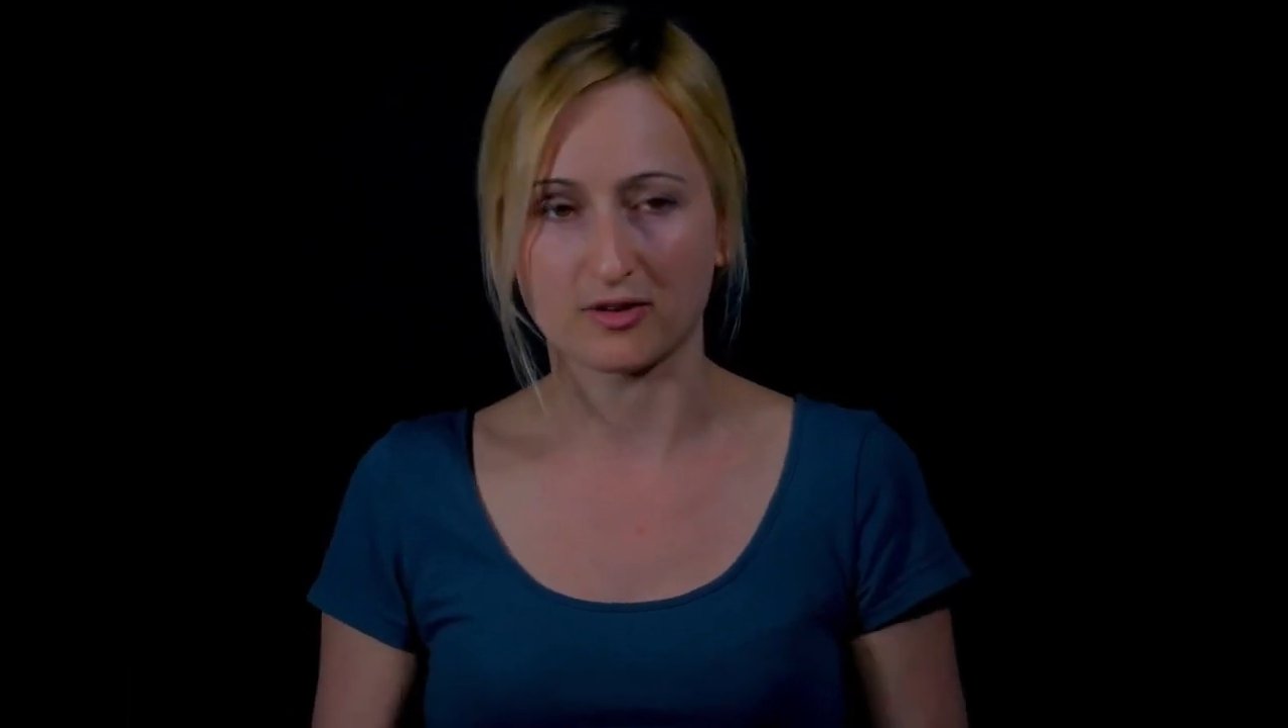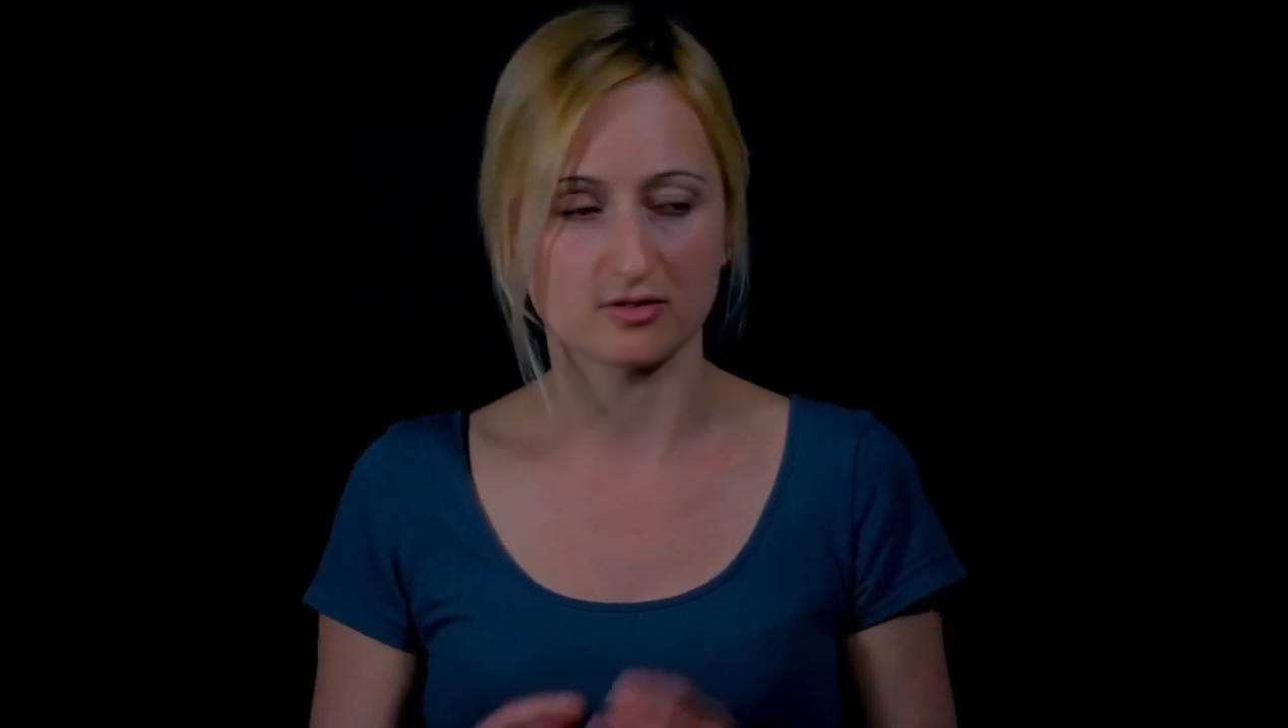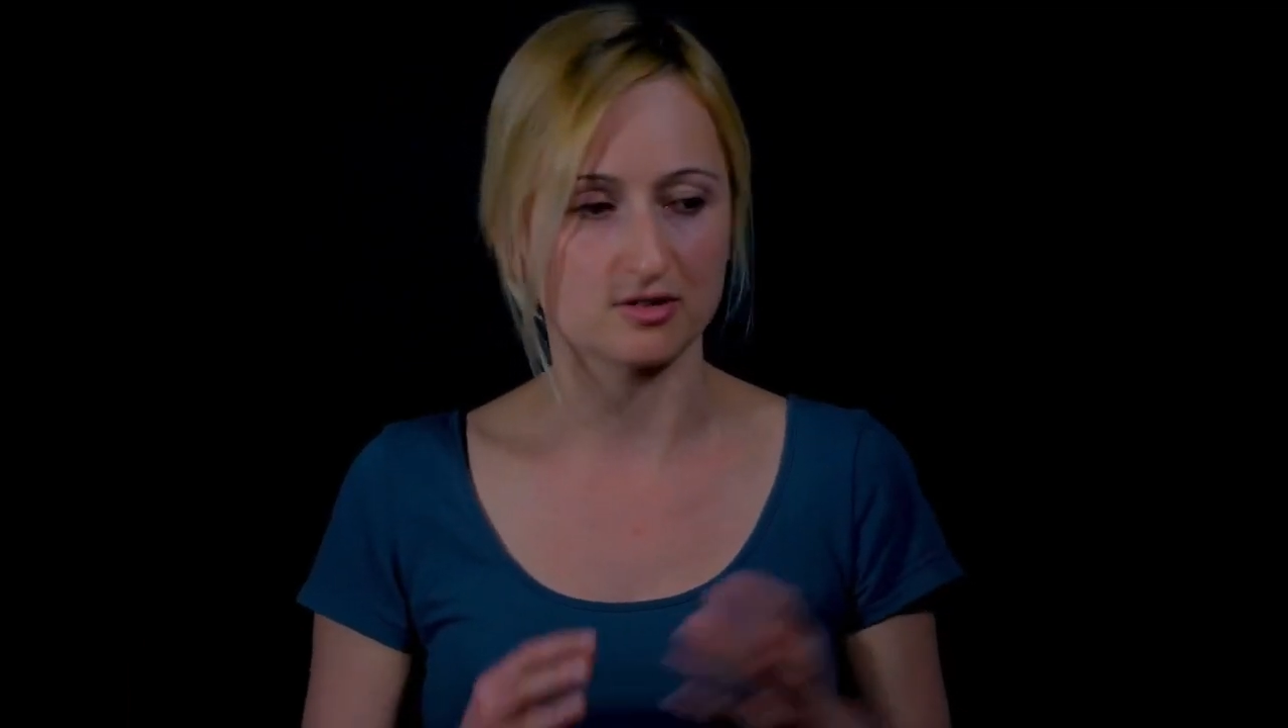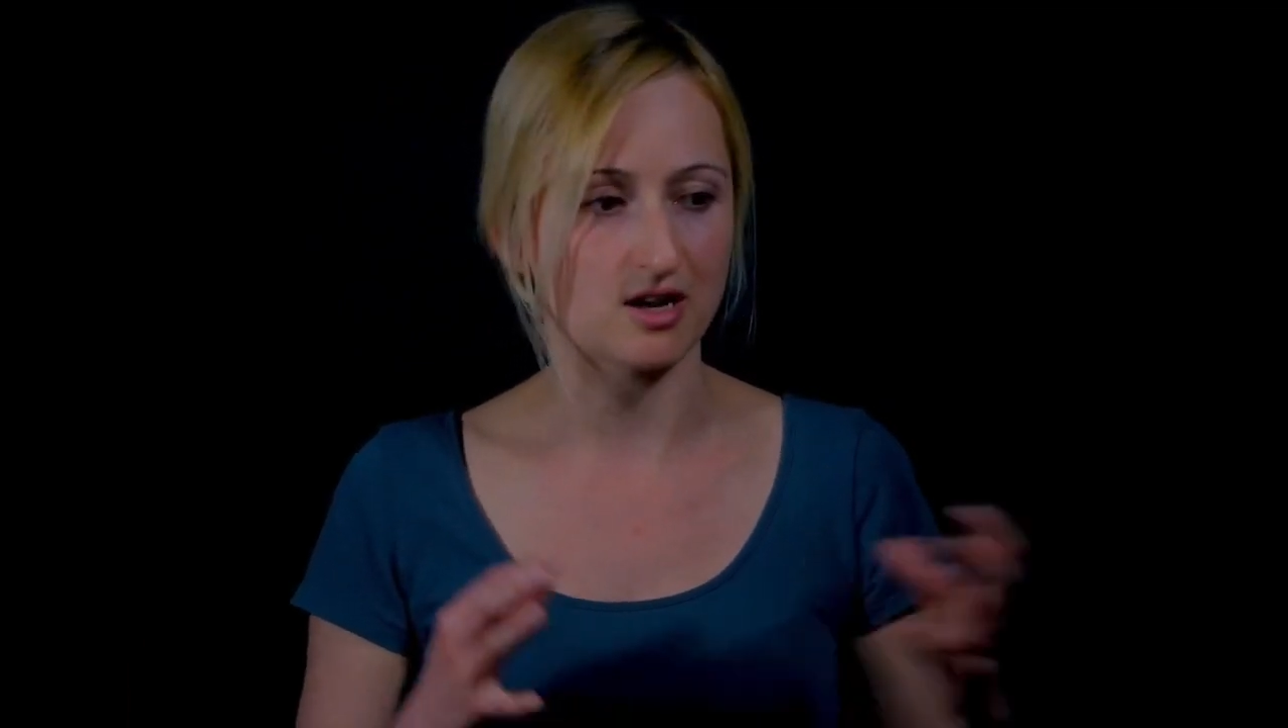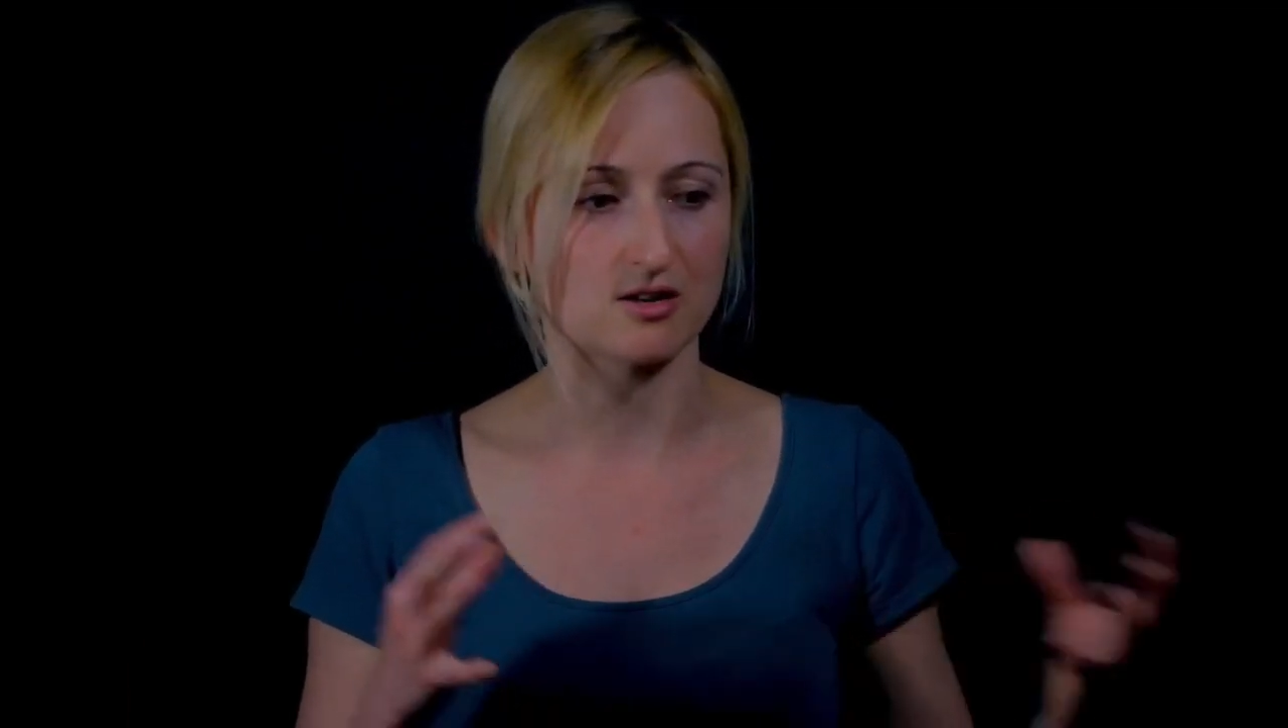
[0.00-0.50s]

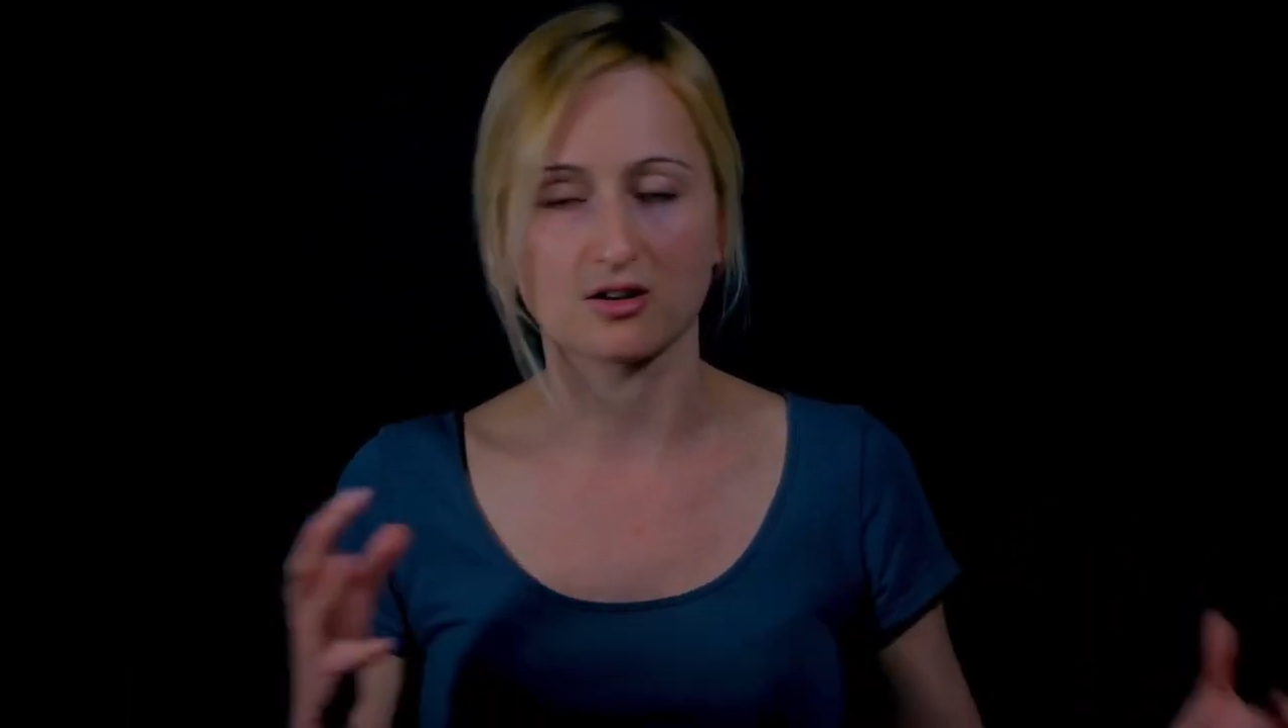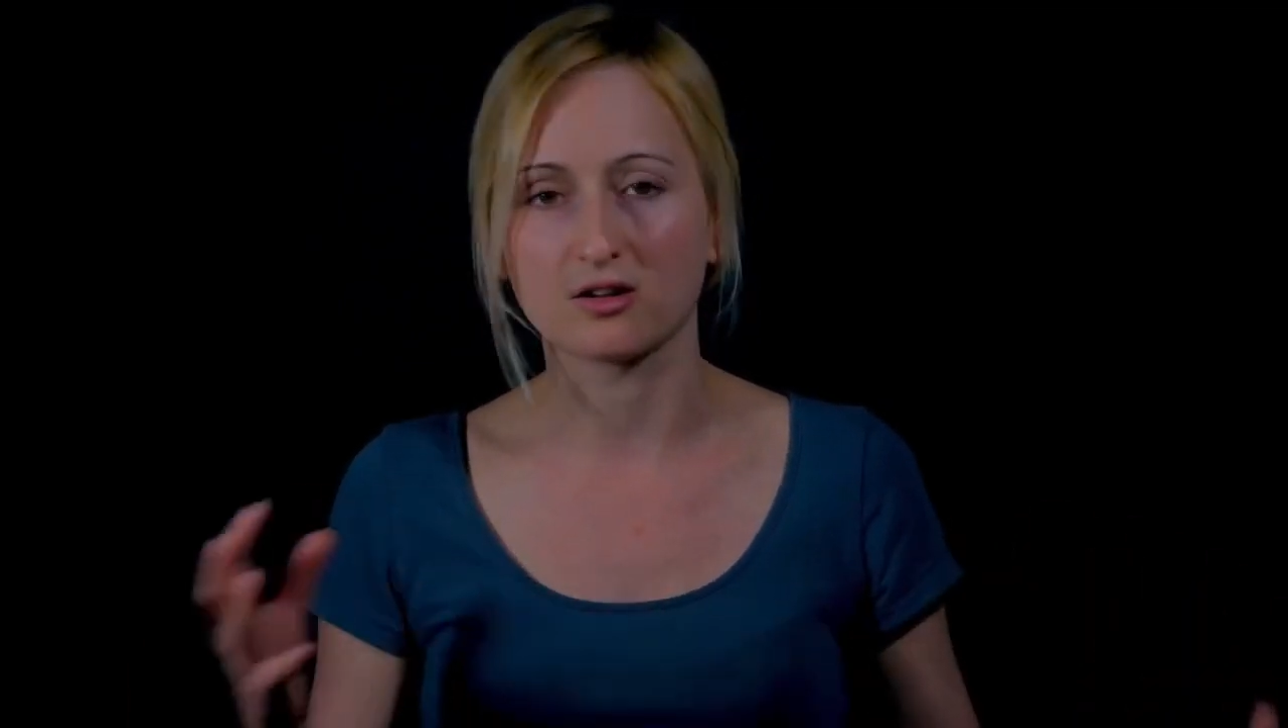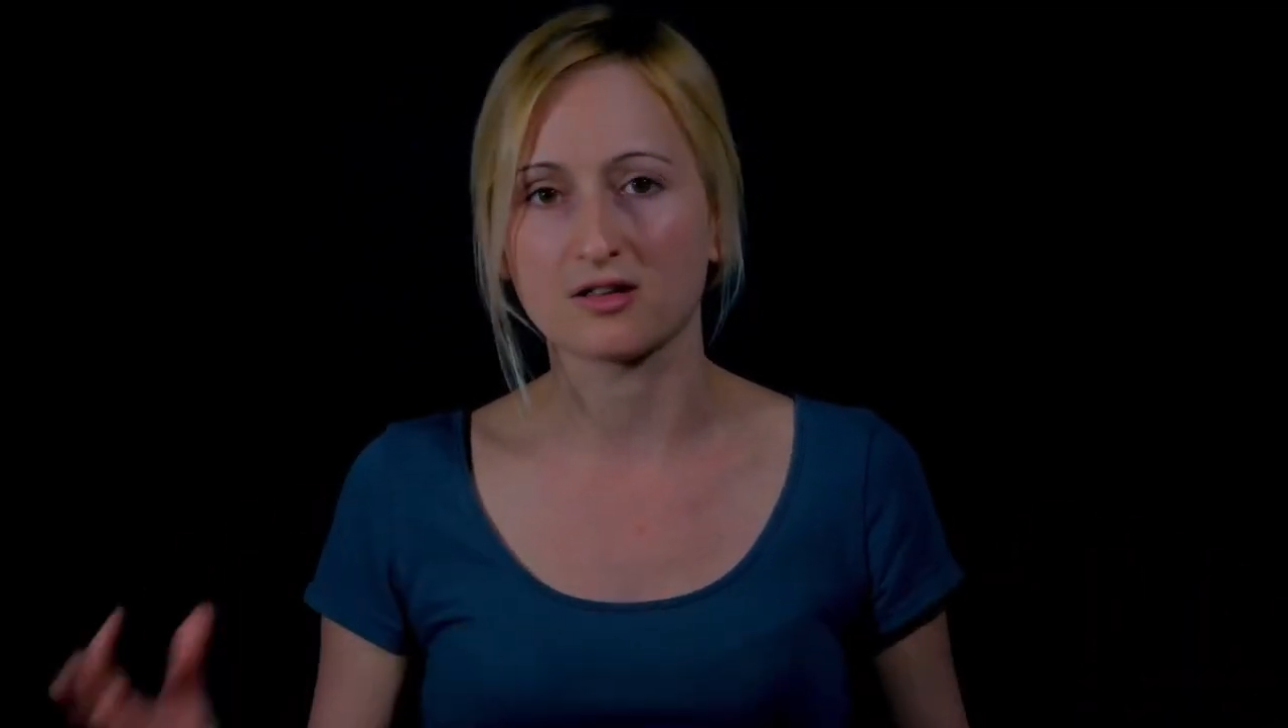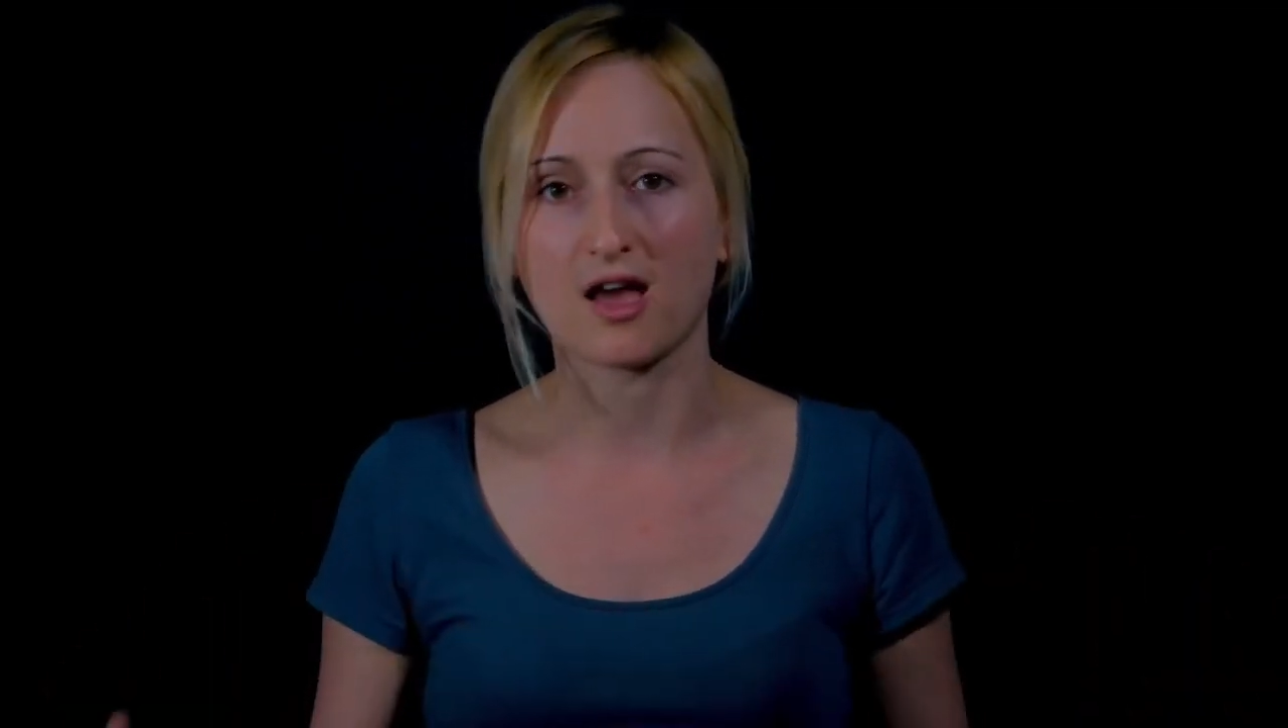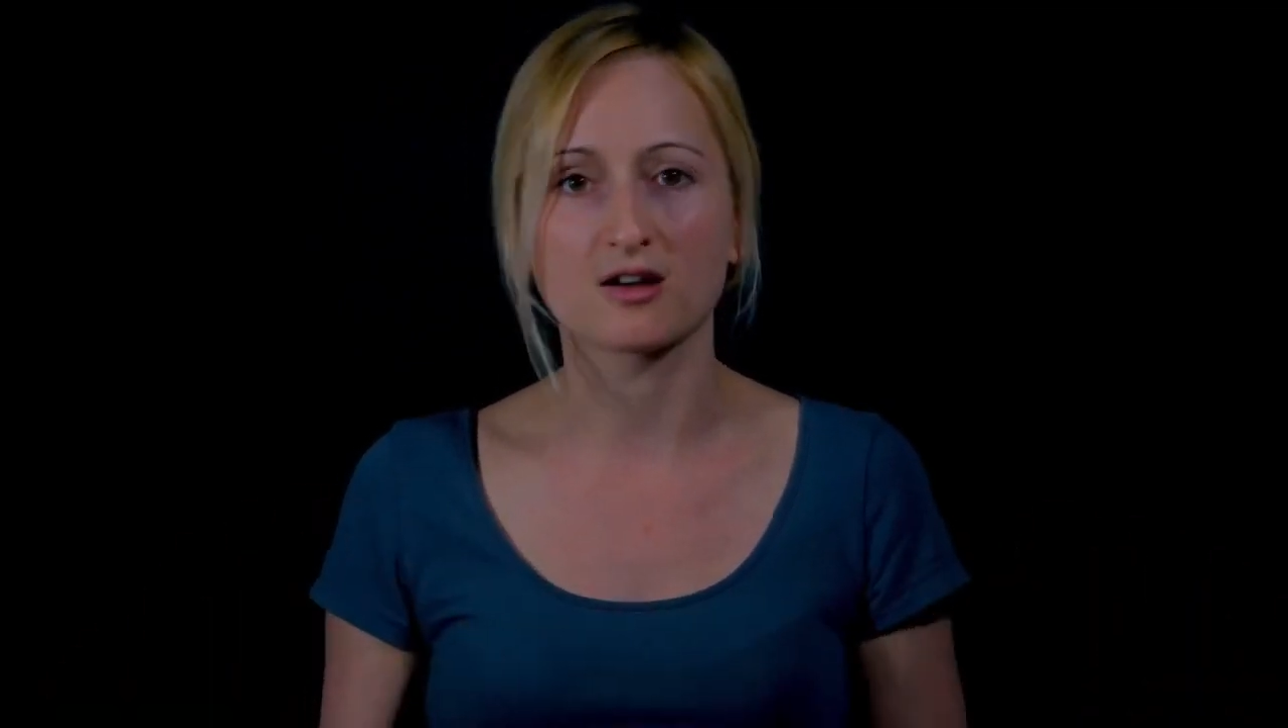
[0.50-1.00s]
understanding all the